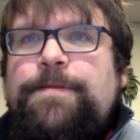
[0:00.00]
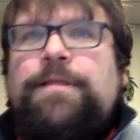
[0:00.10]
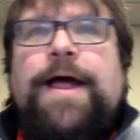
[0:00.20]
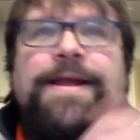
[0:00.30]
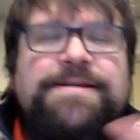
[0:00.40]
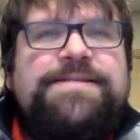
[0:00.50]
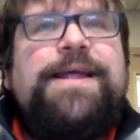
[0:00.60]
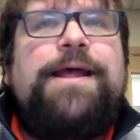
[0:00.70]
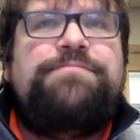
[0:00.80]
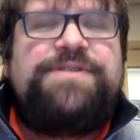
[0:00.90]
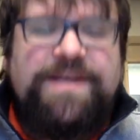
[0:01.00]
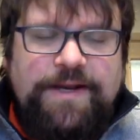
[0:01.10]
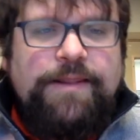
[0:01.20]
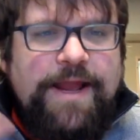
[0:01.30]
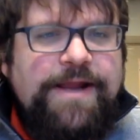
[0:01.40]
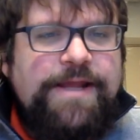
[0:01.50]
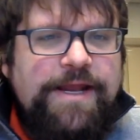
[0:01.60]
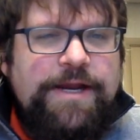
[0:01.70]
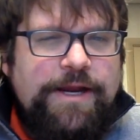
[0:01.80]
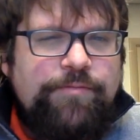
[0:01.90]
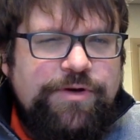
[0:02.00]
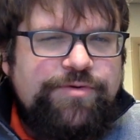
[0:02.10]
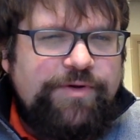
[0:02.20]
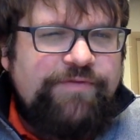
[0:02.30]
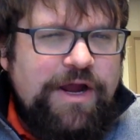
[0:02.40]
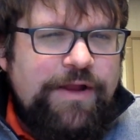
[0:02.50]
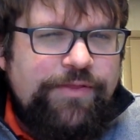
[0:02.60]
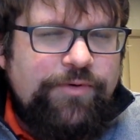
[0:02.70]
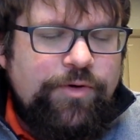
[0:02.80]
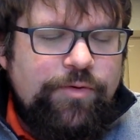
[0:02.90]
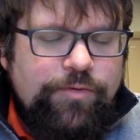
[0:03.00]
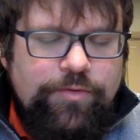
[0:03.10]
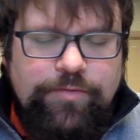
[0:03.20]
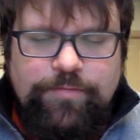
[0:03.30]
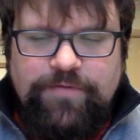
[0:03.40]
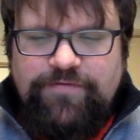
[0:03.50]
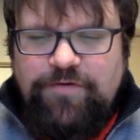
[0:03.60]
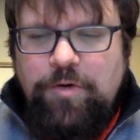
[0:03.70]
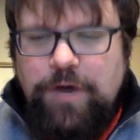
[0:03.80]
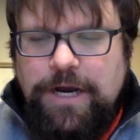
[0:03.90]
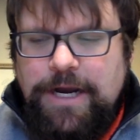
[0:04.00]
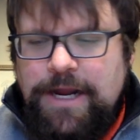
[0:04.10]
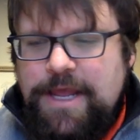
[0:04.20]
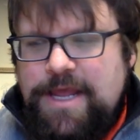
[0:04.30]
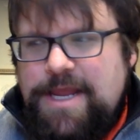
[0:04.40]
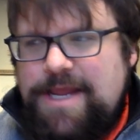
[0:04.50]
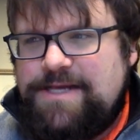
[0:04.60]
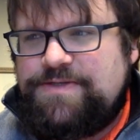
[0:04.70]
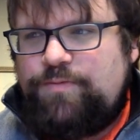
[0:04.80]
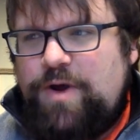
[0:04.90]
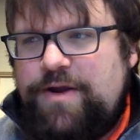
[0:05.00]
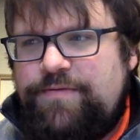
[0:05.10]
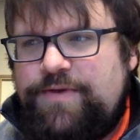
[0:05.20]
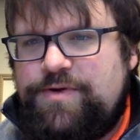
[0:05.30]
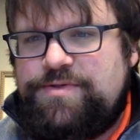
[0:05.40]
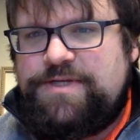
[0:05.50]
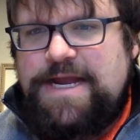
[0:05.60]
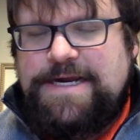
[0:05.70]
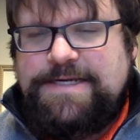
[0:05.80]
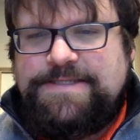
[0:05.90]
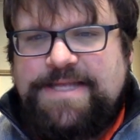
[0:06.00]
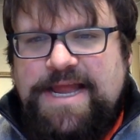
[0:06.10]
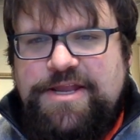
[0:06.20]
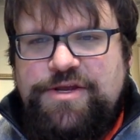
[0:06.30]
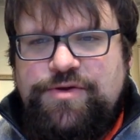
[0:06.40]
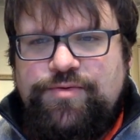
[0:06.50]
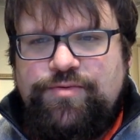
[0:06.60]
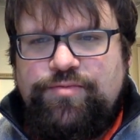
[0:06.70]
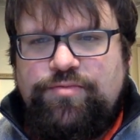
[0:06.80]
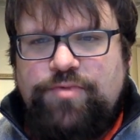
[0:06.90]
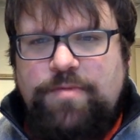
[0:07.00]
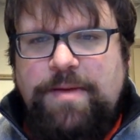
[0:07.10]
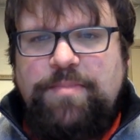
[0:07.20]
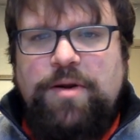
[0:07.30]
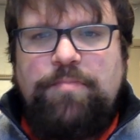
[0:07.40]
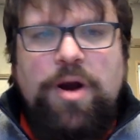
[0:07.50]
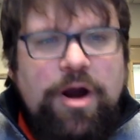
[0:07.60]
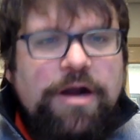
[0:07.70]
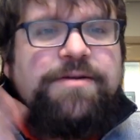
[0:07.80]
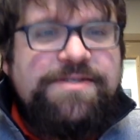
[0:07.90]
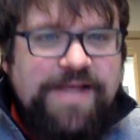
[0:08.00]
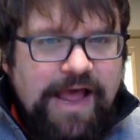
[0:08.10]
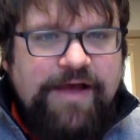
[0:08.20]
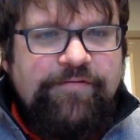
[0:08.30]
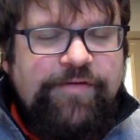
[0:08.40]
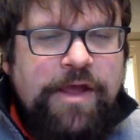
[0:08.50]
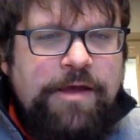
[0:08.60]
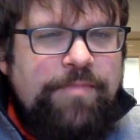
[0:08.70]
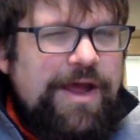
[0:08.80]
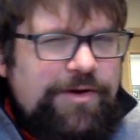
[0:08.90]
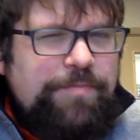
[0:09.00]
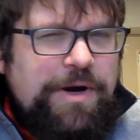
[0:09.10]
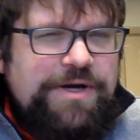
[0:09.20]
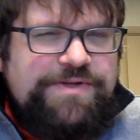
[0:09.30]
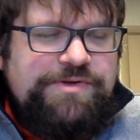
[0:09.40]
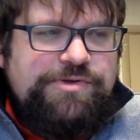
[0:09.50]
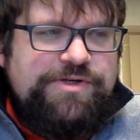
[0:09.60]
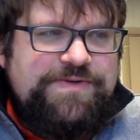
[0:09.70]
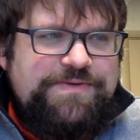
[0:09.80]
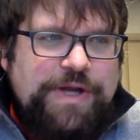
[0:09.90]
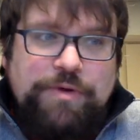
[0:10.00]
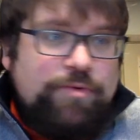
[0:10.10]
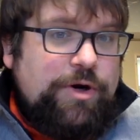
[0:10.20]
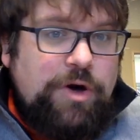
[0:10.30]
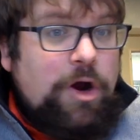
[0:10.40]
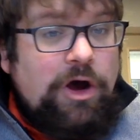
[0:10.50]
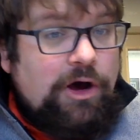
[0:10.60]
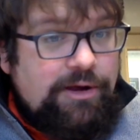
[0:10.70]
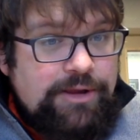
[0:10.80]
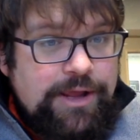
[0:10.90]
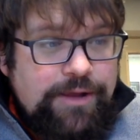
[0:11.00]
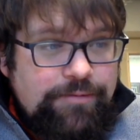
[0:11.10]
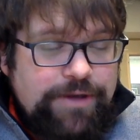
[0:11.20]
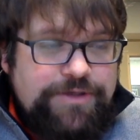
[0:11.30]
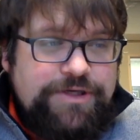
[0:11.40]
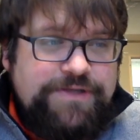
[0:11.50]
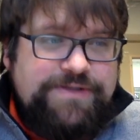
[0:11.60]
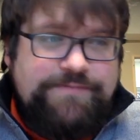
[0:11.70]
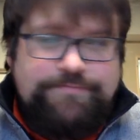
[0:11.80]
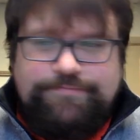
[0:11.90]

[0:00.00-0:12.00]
like Samson and like Gideon, which we've gone through before, he's one of those guys that you remember parts of, but other parts you just don't recall, which is